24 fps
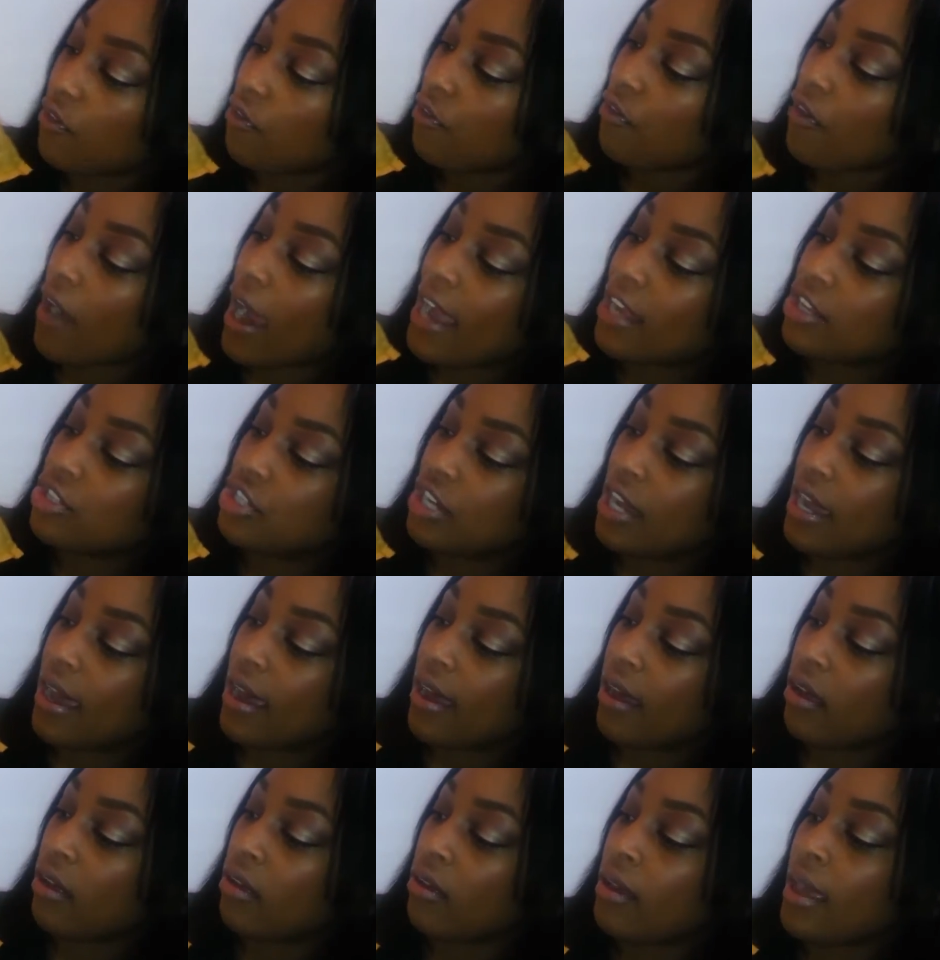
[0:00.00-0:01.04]

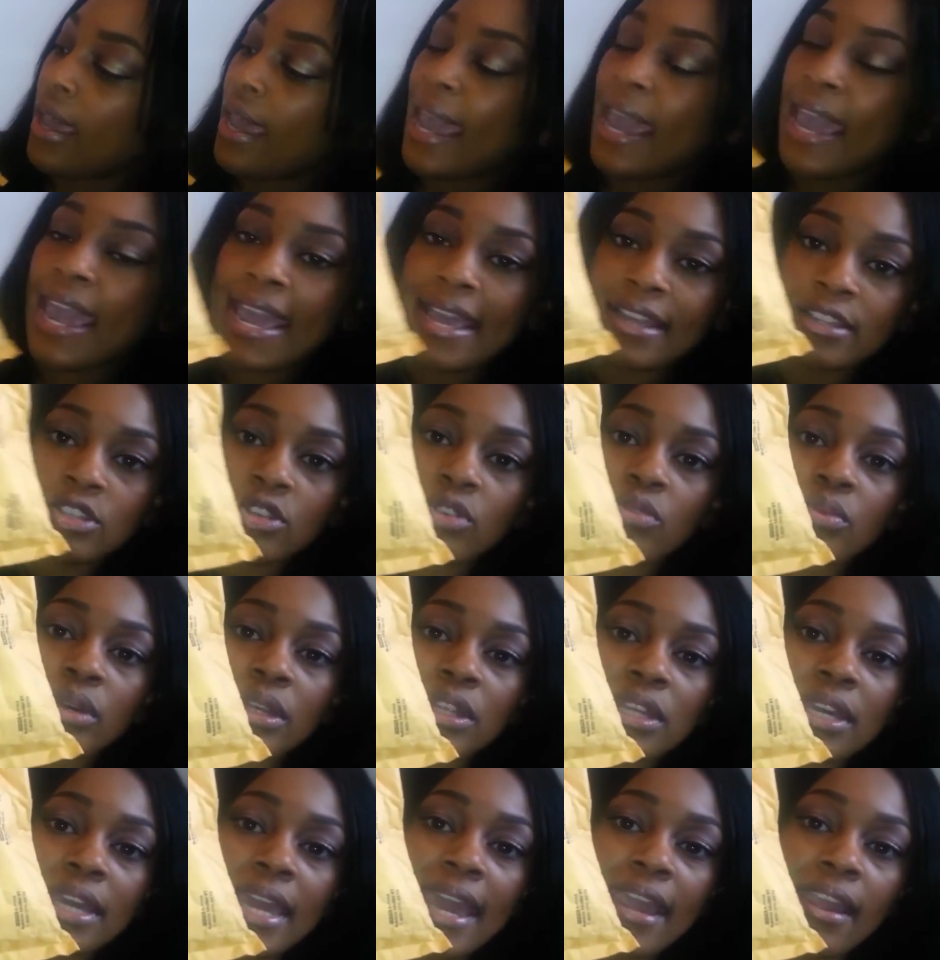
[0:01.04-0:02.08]
fragile, handle
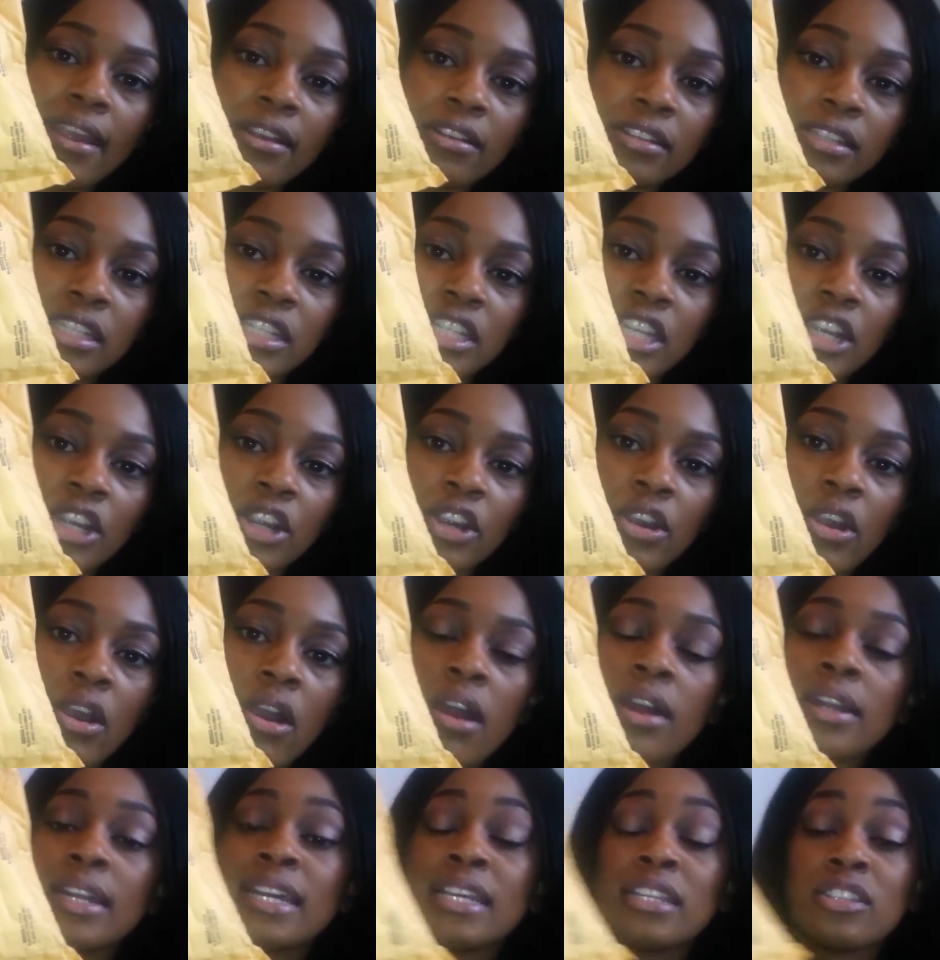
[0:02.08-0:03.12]
with care sticker
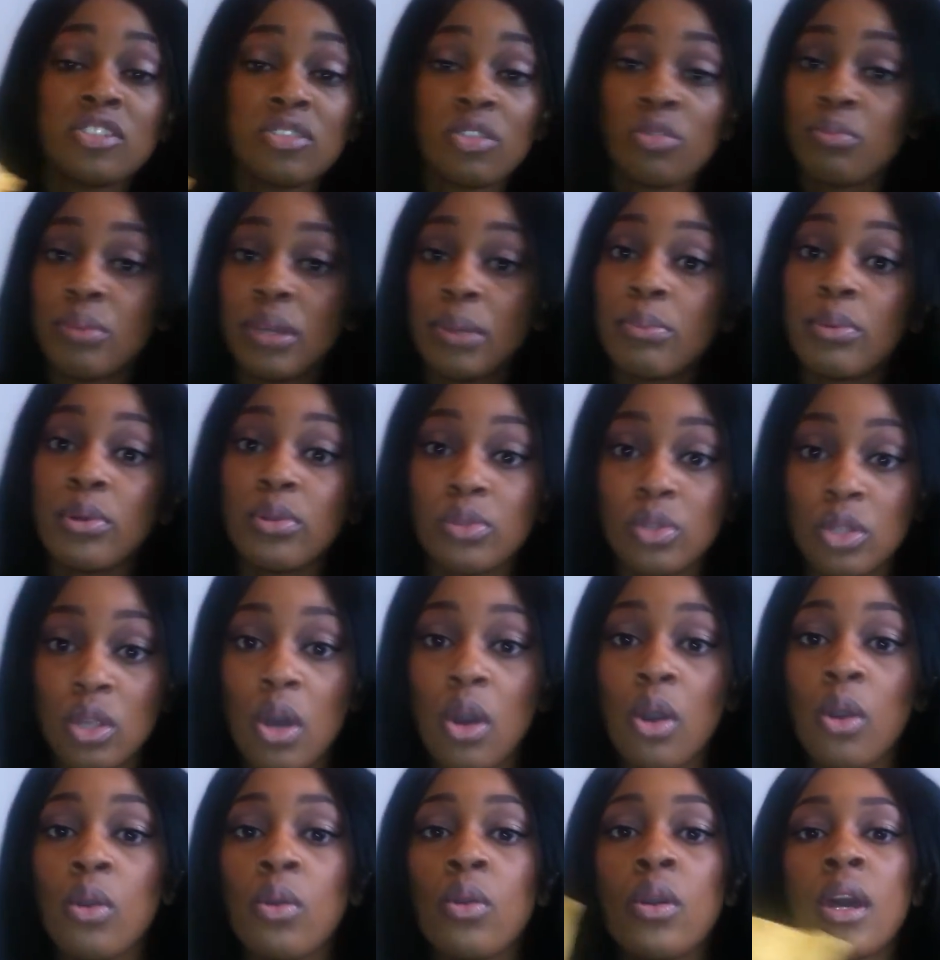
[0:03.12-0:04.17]
on it, so people
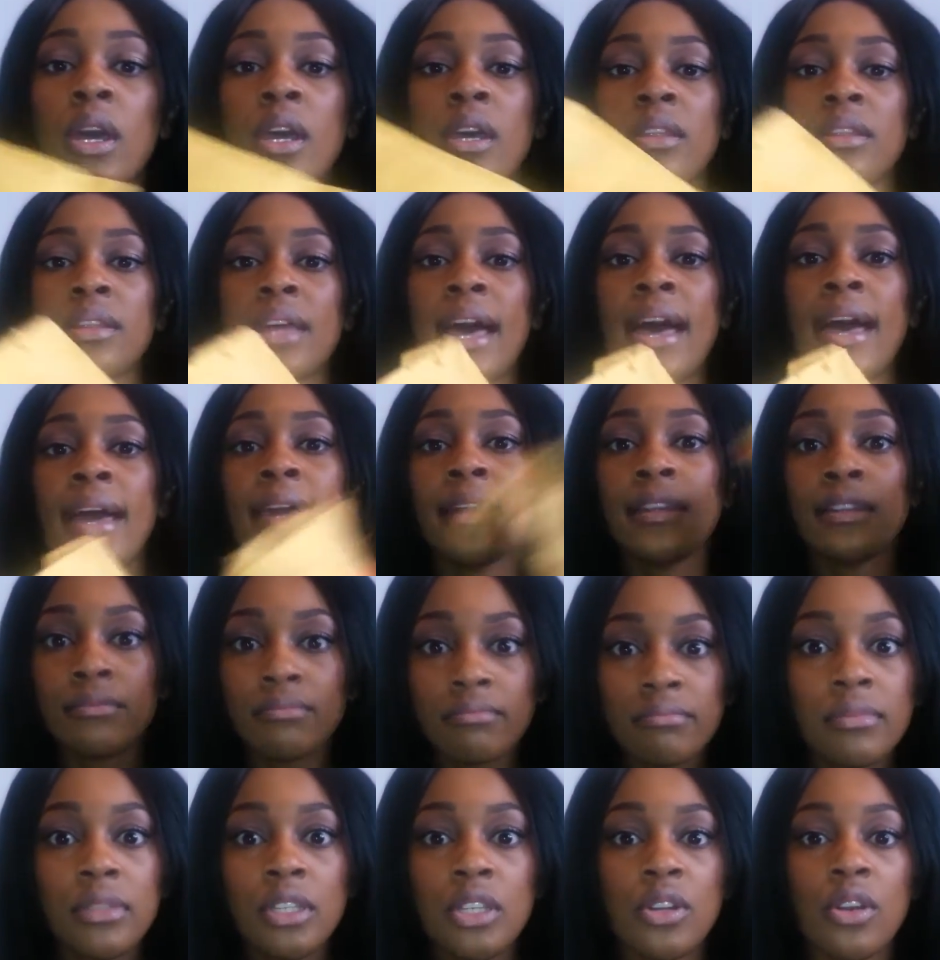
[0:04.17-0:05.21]
know that,
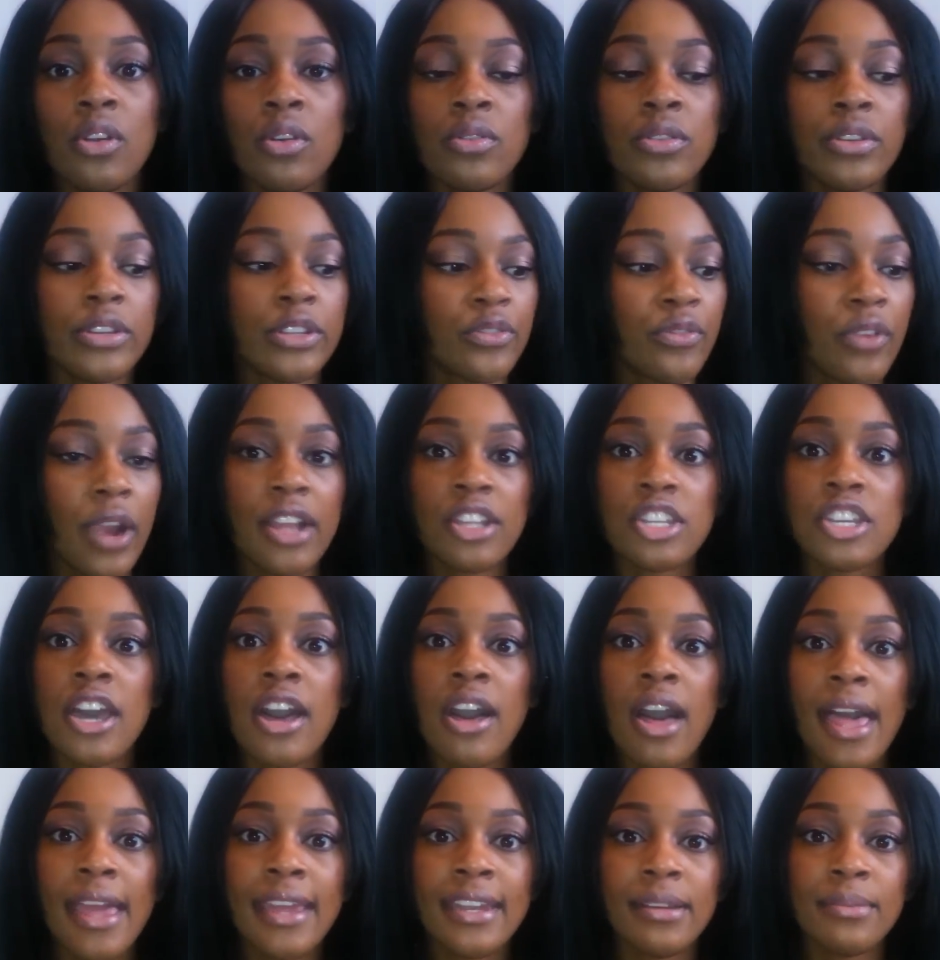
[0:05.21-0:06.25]
you know, there's fragile
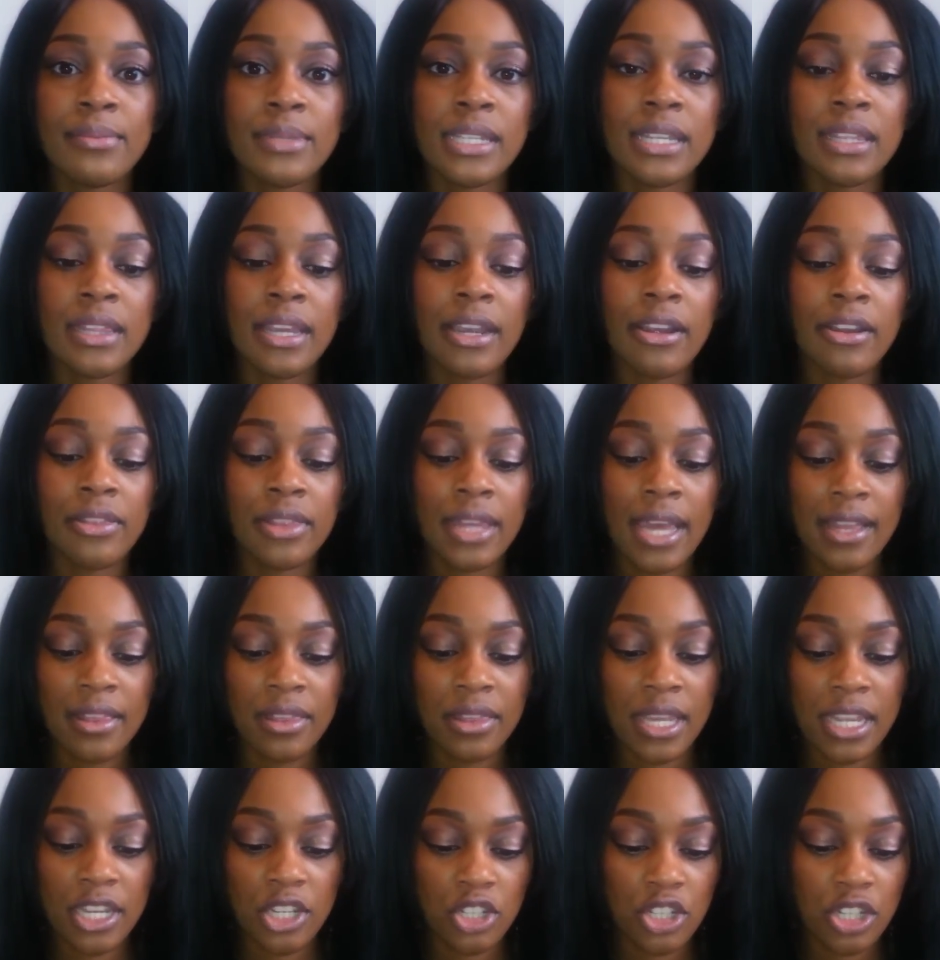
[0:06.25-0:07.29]
items in there and that
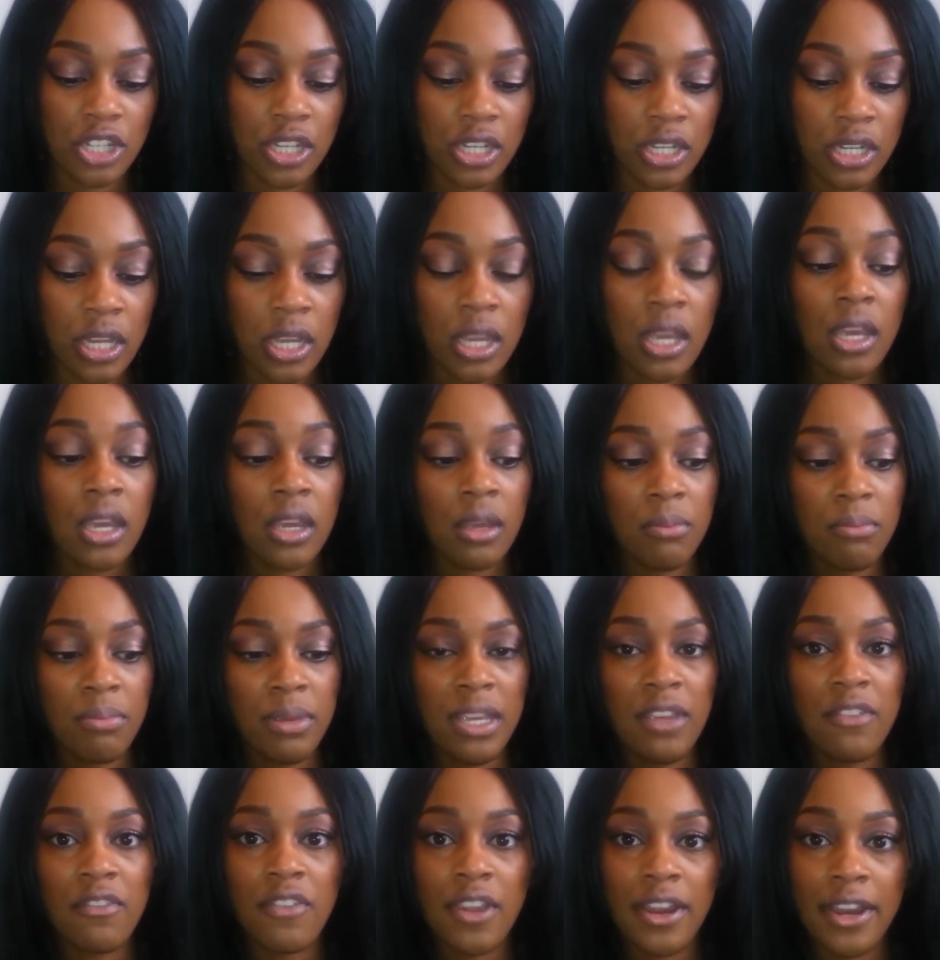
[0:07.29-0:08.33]
they should
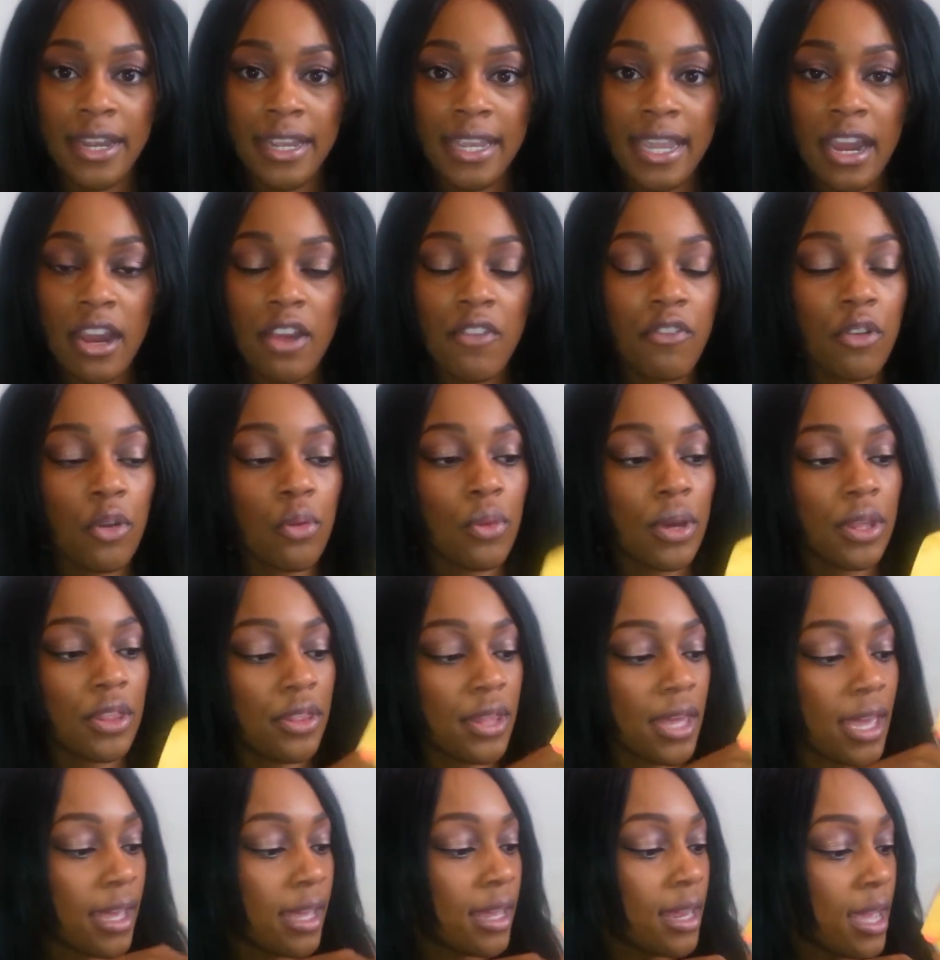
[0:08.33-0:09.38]
be very careful with
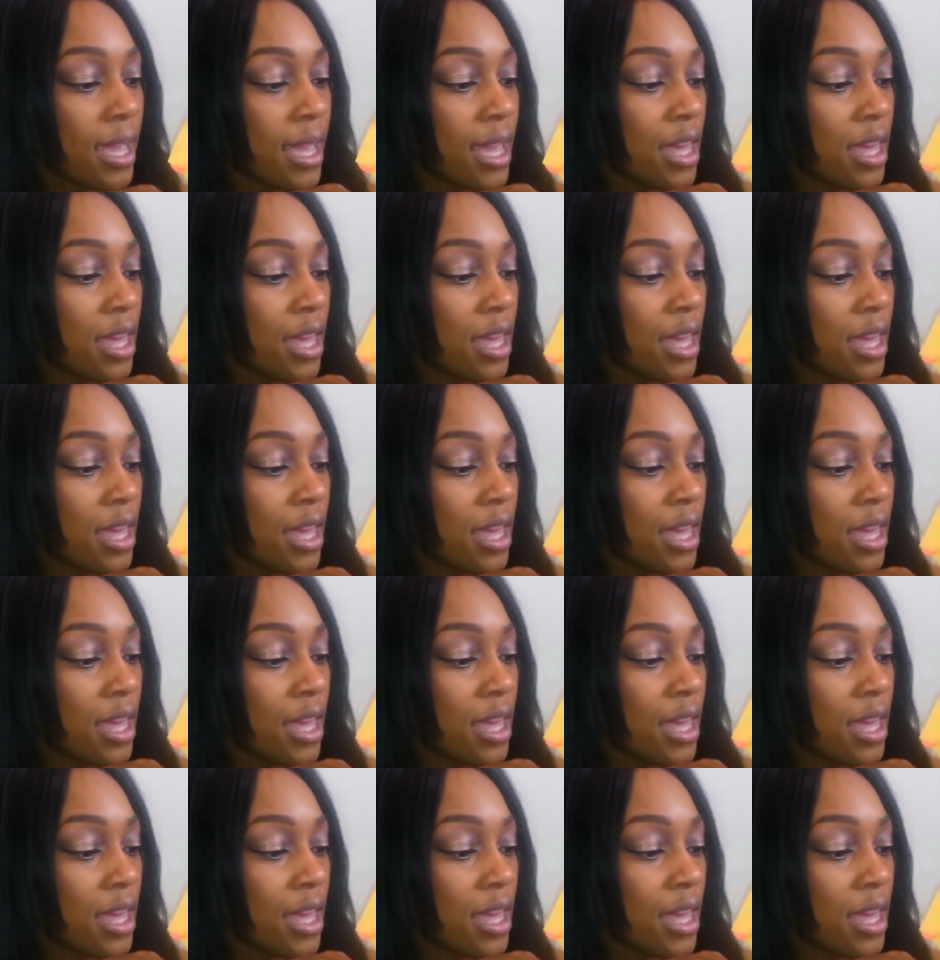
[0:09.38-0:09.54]
it.